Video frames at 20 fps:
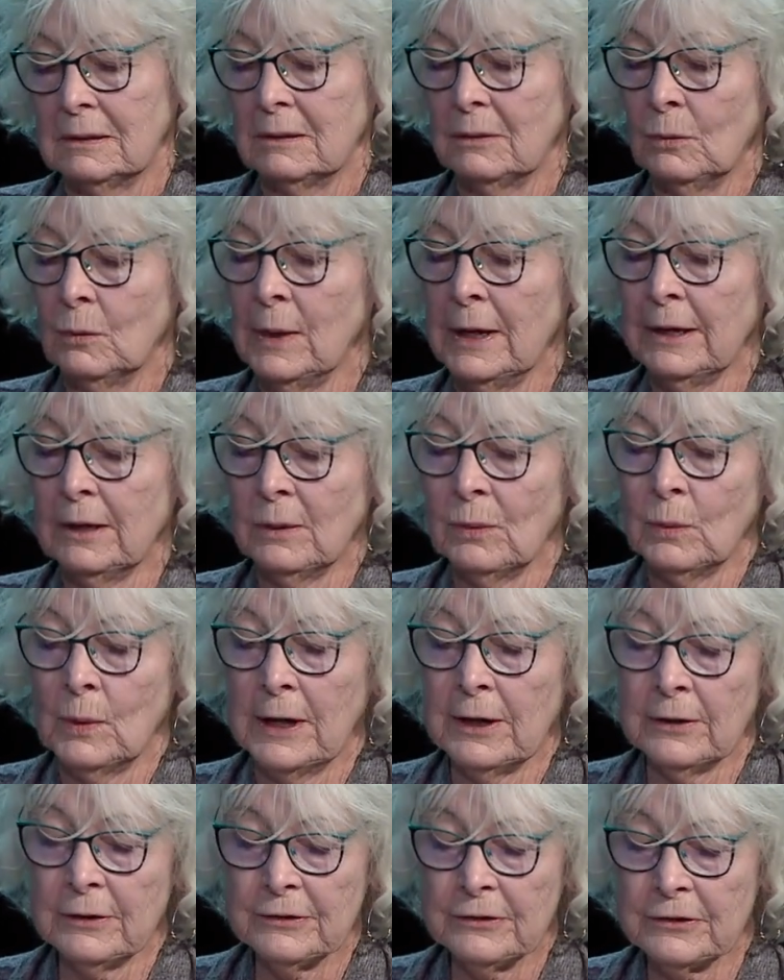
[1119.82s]
where,
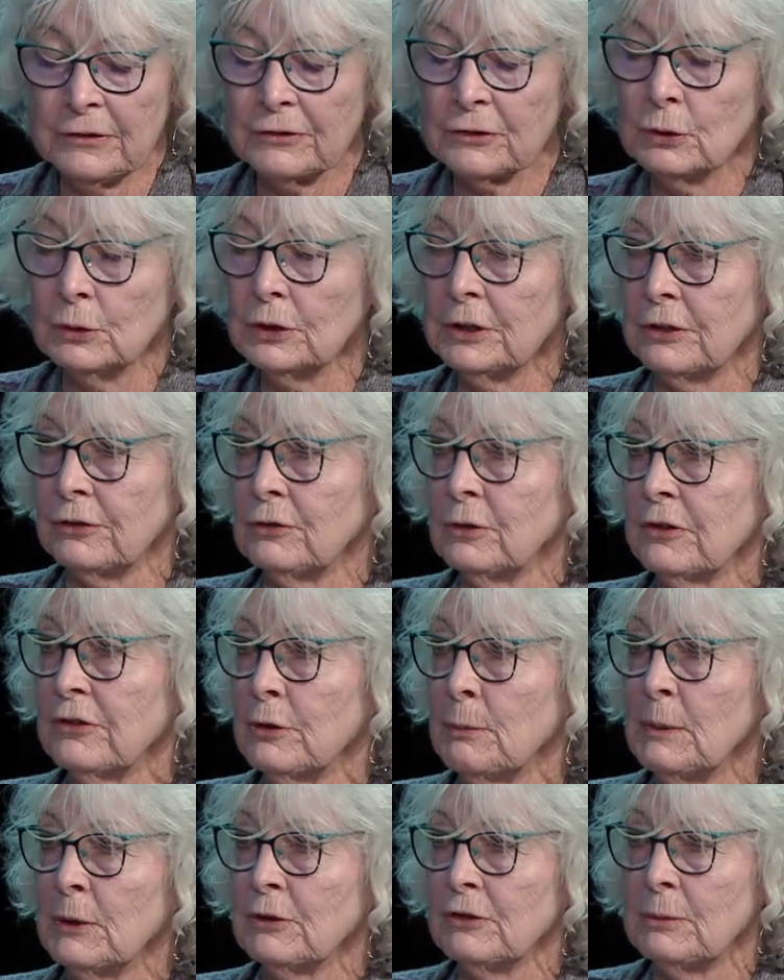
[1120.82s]
where is the school district
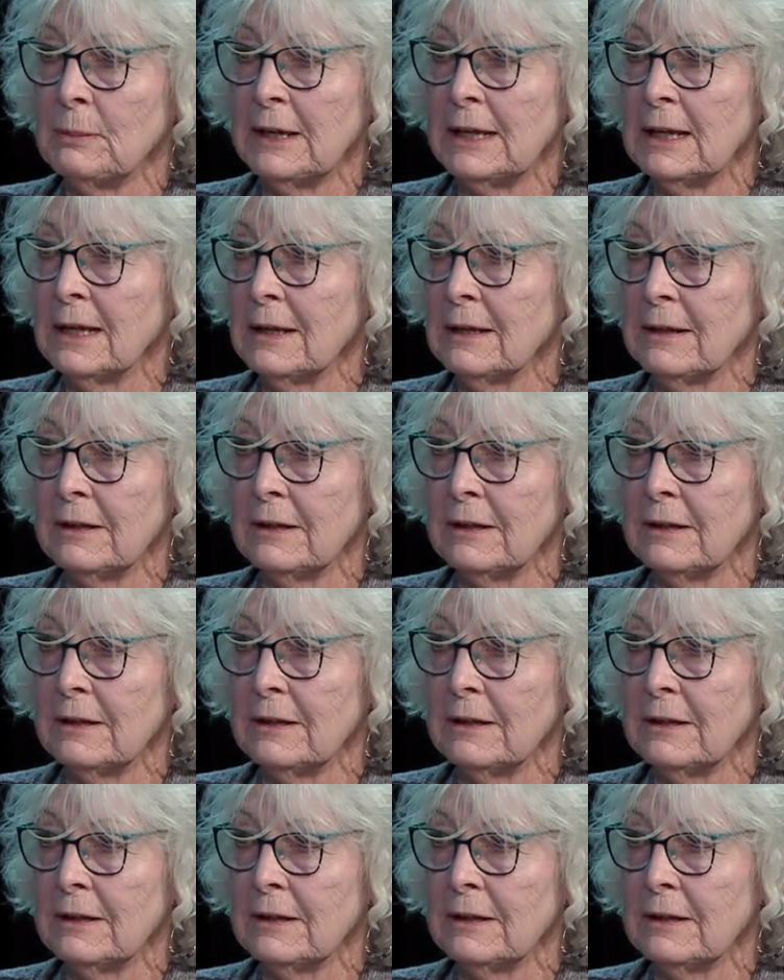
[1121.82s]
supposed to be getting